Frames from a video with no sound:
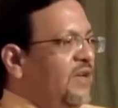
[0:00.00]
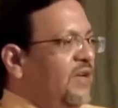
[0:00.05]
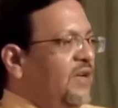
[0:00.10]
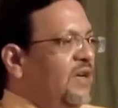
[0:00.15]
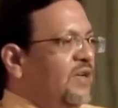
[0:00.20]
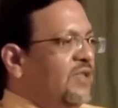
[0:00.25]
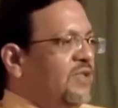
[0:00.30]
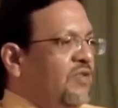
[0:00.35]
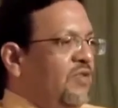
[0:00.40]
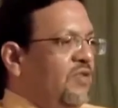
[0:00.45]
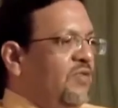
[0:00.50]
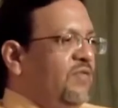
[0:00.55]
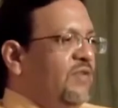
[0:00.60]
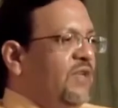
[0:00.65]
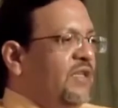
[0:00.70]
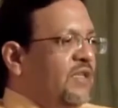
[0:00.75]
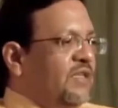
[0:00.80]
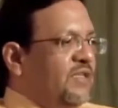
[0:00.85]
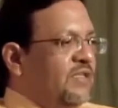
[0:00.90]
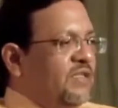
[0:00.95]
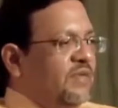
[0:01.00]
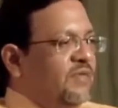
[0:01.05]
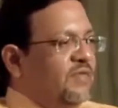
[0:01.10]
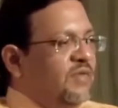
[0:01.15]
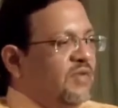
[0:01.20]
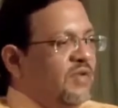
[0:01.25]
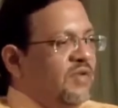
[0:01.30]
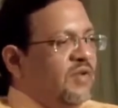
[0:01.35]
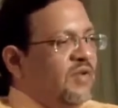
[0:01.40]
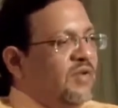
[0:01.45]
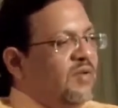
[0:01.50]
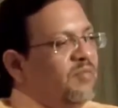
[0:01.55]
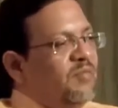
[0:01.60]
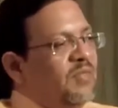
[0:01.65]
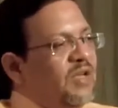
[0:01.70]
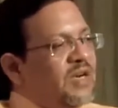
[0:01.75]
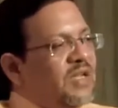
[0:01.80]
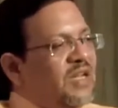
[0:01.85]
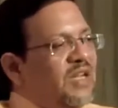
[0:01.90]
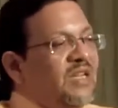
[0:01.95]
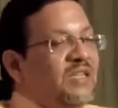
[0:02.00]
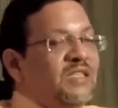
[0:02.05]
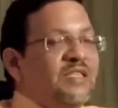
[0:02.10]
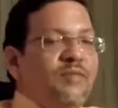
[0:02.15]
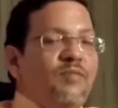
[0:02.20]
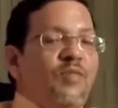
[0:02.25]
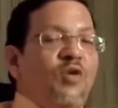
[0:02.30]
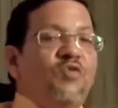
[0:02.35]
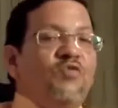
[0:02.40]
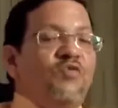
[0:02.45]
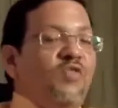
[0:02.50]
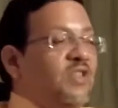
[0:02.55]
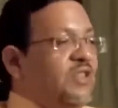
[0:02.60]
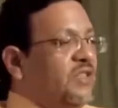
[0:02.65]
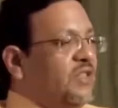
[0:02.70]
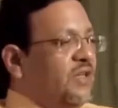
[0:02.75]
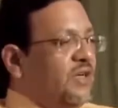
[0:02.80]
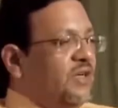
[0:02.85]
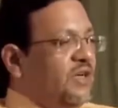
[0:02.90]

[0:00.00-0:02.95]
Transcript: Earth or Venus. Mercury is about 1/3.